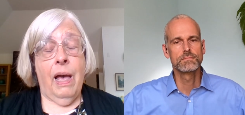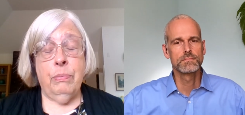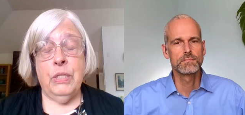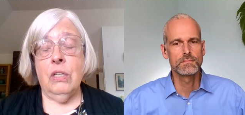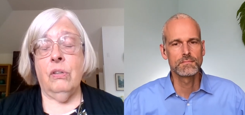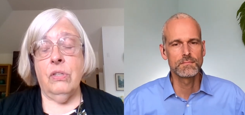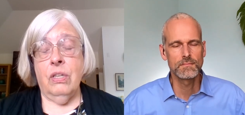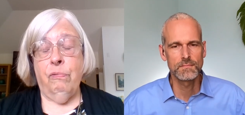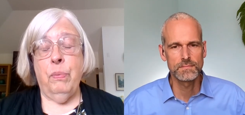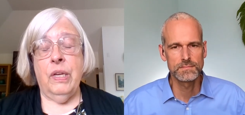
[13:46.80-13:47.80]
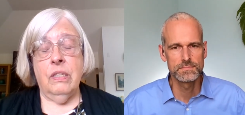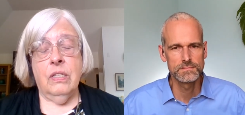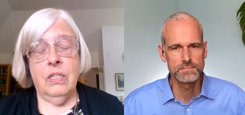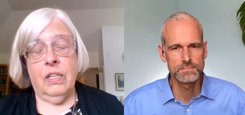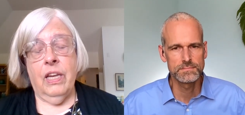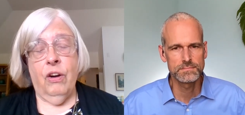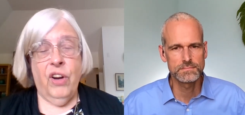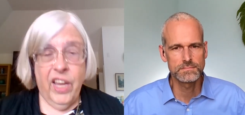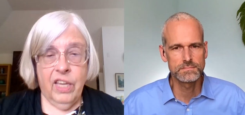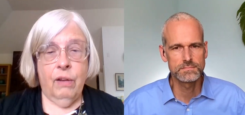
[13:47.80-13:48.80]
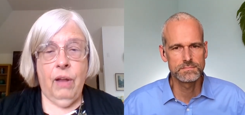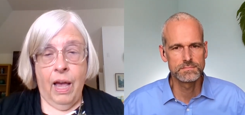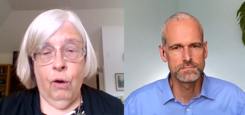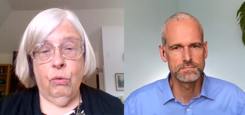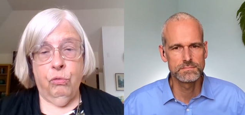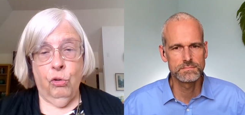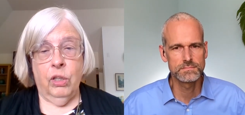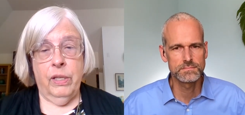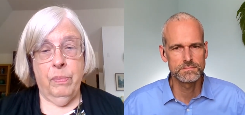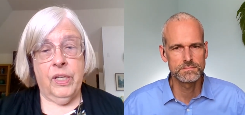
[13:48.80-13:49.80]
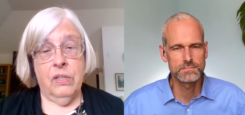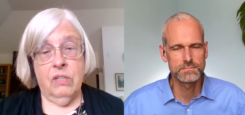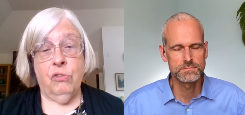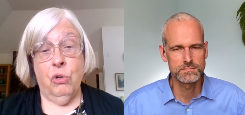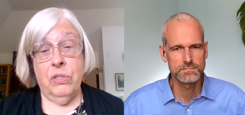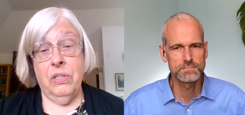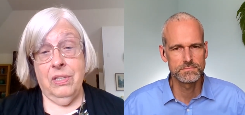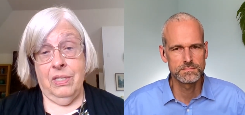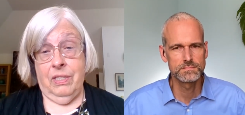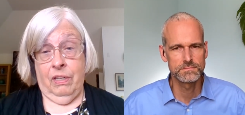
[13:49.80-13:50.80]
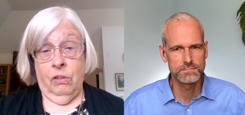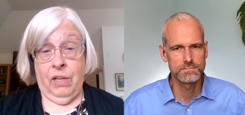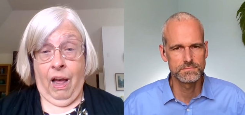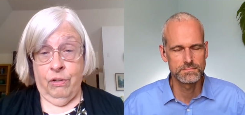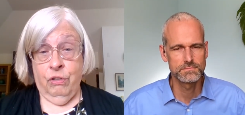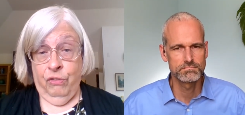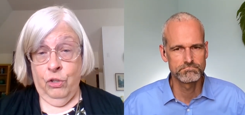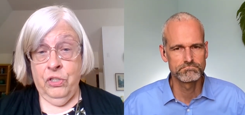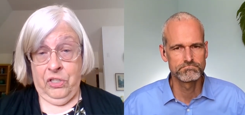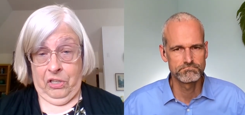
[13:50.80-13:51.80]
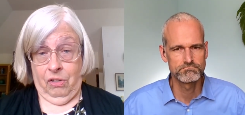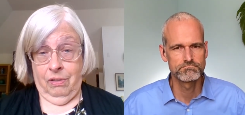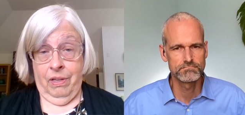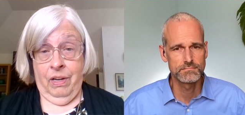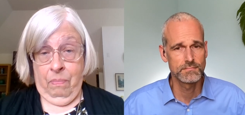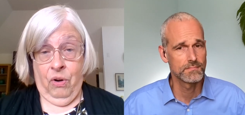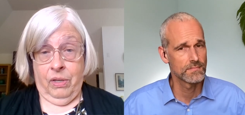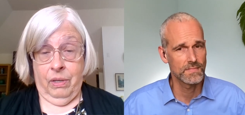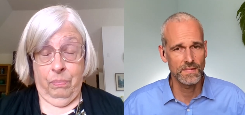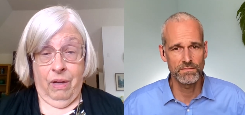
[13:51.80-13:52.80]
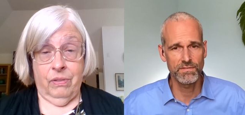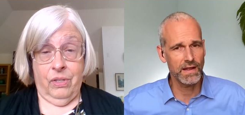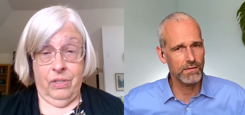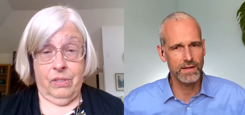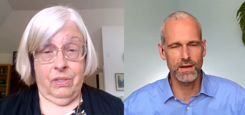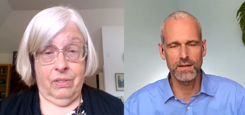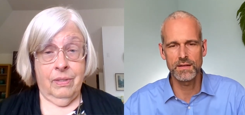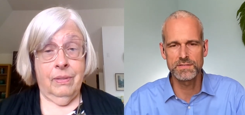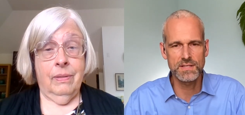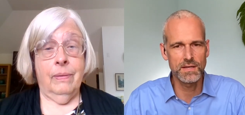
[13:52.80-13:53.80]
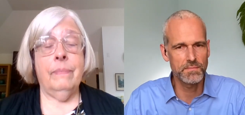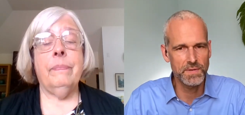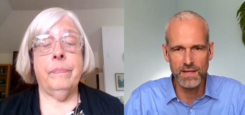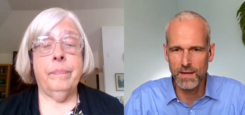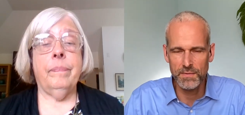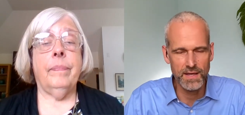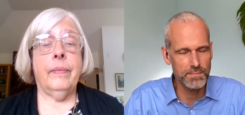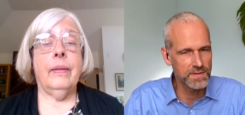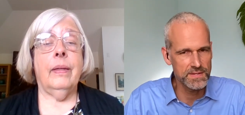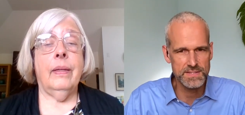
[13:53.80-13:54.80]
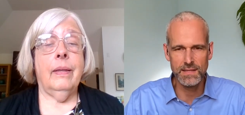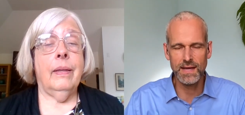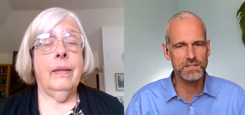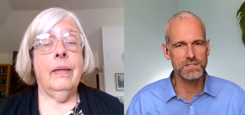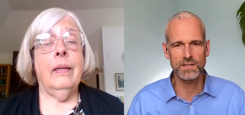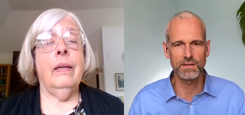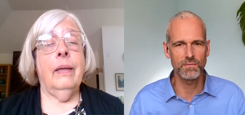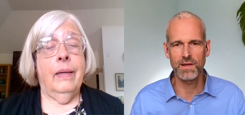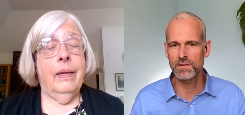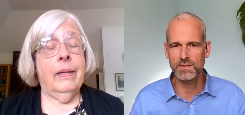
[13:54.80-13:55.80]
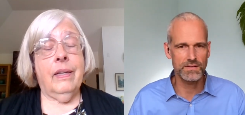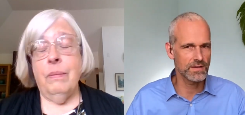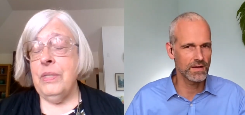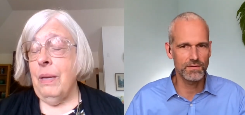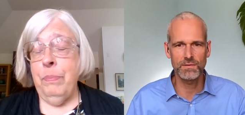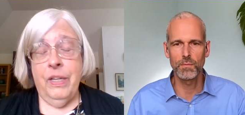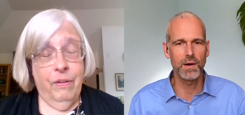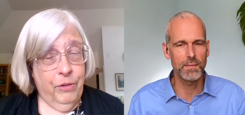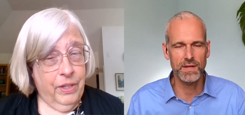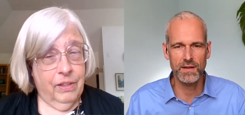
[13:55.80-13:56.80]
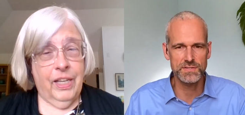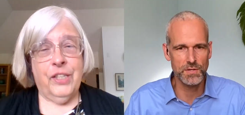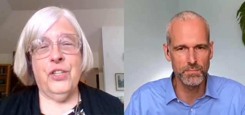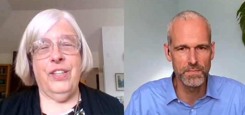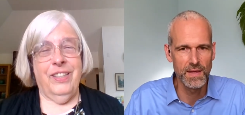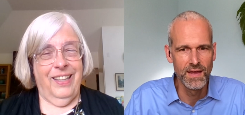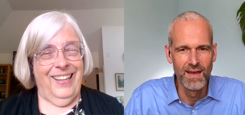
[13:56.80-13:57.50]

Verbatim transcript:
Speaker 1: the obstacles have been to carrying it out fully because of course it's still controversial in america
Speaker 2: very con- it's going to be coming up in this election whether you it know comes up Obama in every election